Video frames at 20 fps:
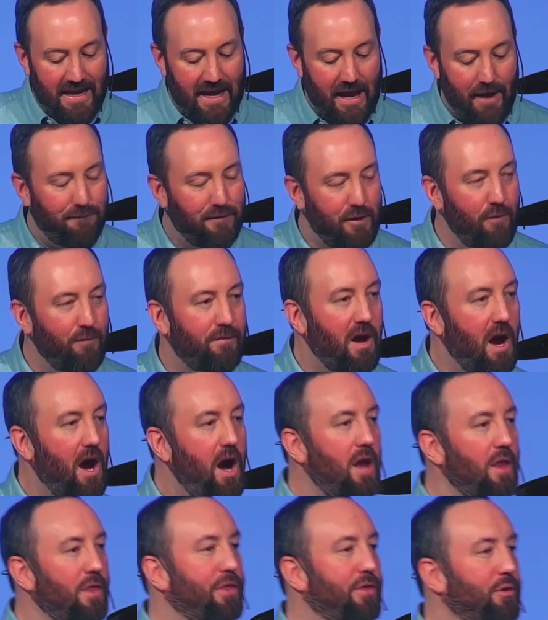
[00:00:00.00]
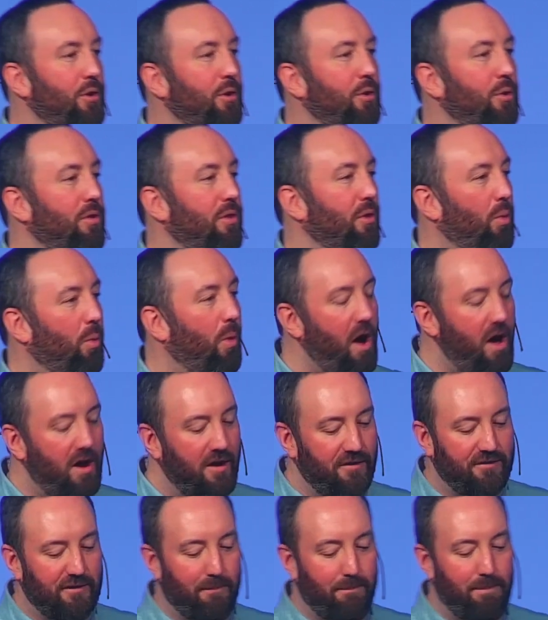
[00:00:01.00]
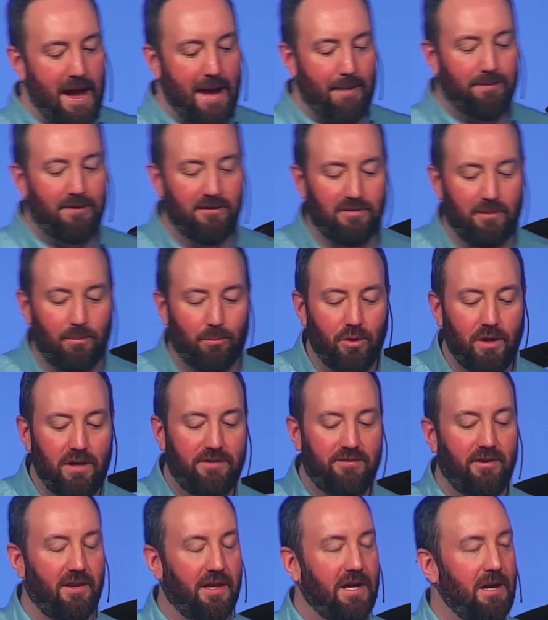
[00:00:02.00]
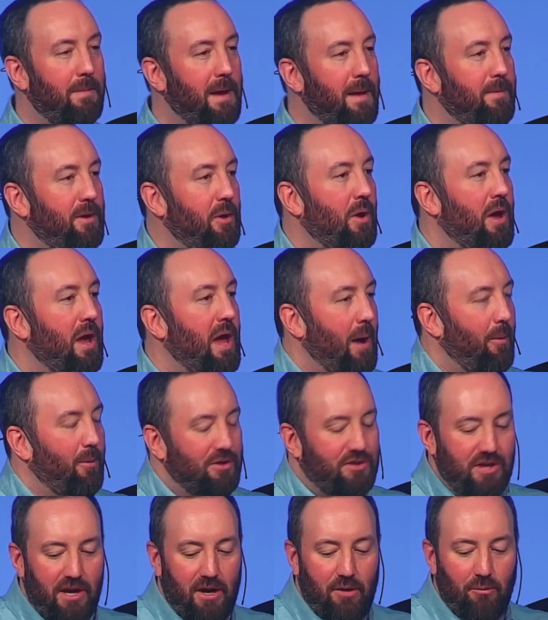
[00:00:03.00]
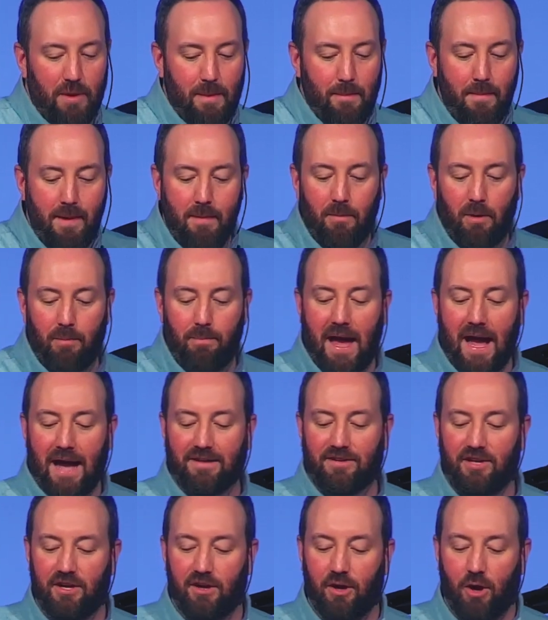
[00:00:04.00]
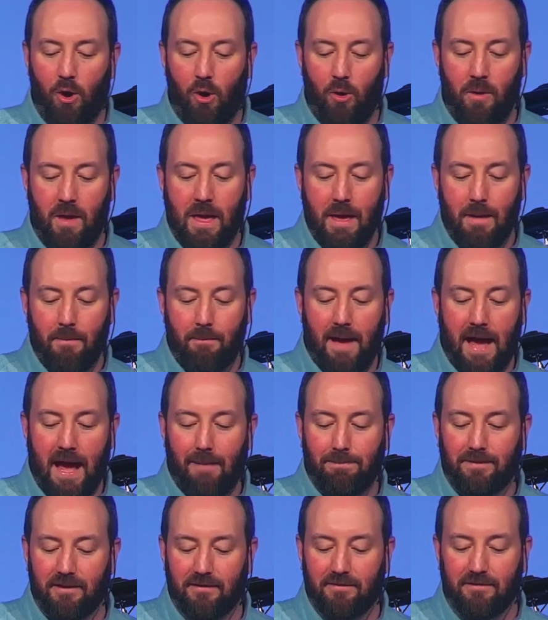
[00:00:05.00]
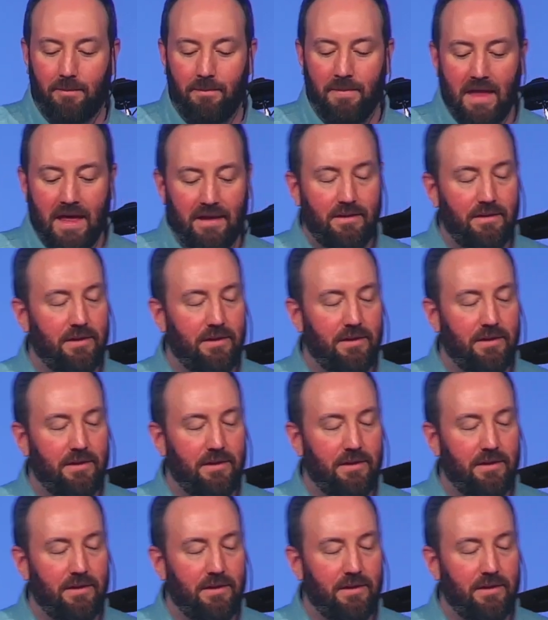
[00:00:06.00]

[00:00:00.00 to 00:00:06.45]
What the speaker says: Now, if you've gone through the waters of baptism recently, or maybe I want you to remember back to your own baptism,